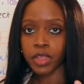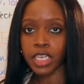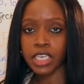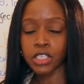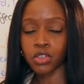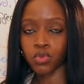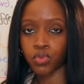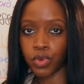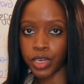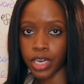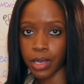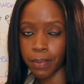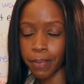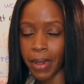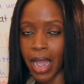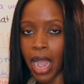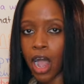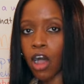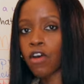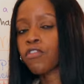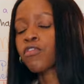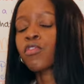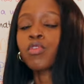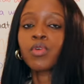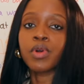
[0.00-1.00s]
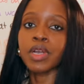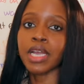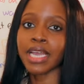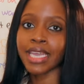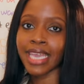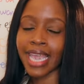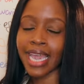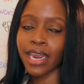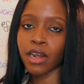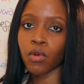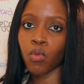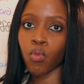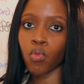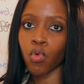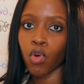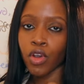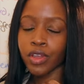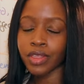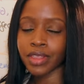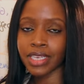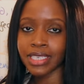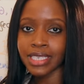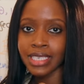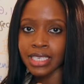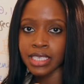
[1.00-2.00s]
is really powerful. Again,
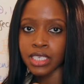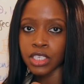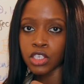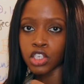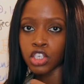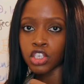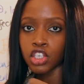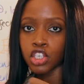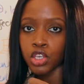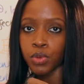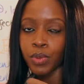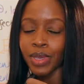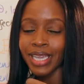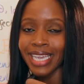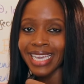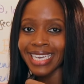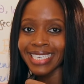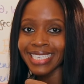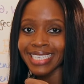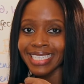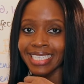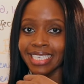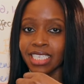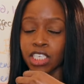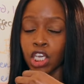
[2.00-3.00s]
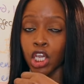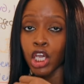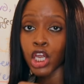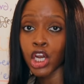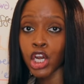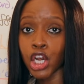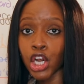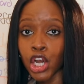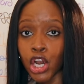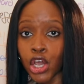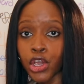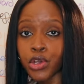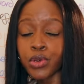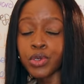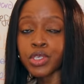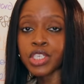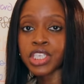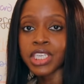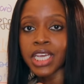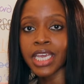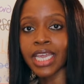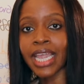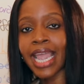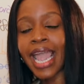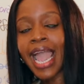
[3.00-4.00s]
what this is doing is it's
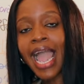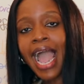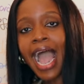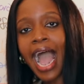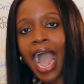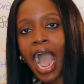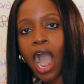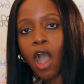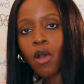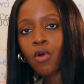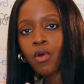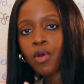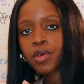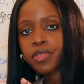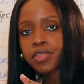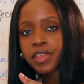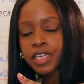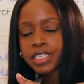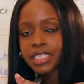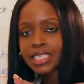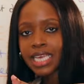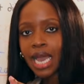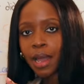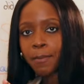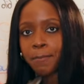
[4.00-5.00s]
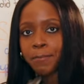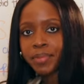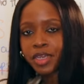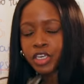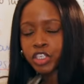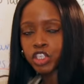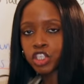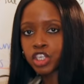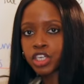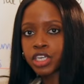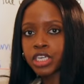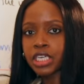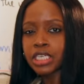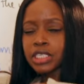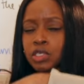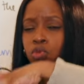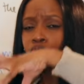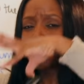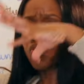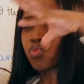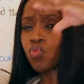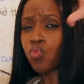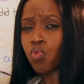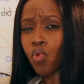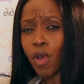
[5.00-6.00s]
connoting how this ambition is
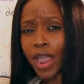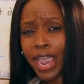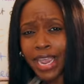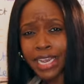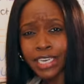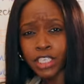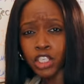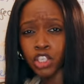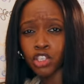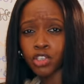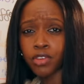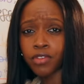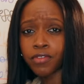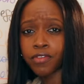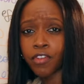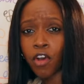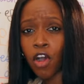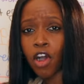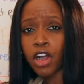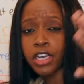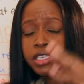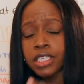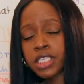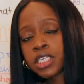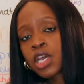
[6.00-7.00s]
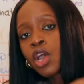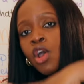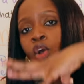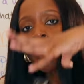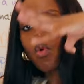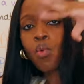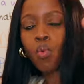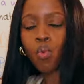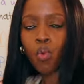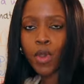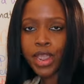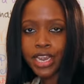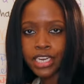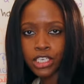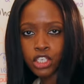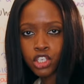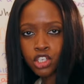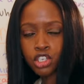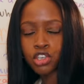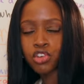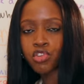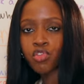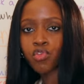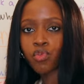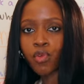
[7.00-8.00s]
way too vast, way
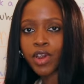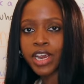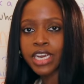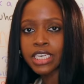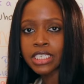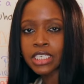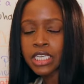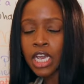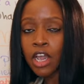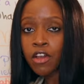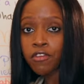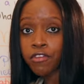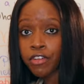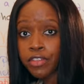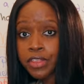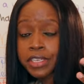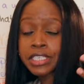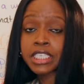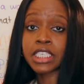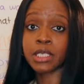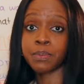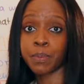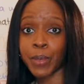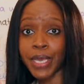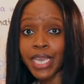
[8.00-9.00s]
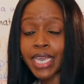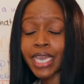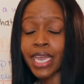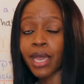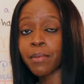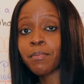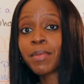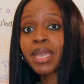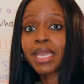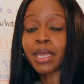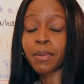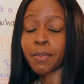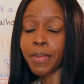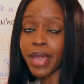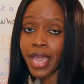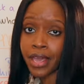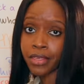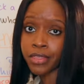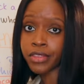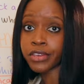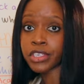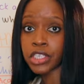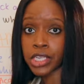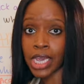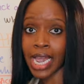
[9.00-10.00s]
too great for the speaker
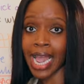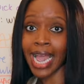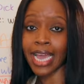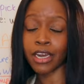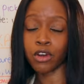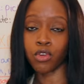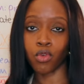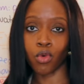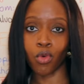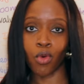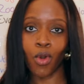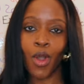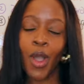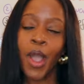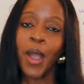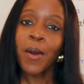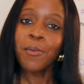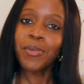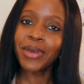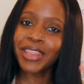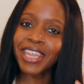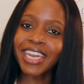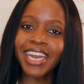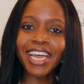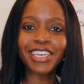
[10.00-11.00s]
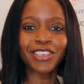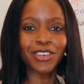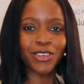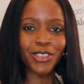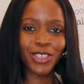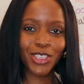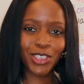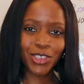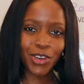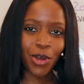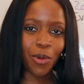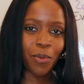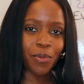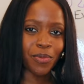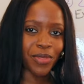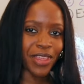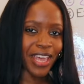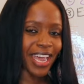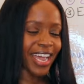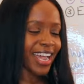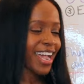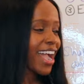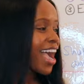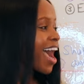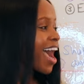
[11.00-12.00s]
Macbeth to handle. But then I don't stop there.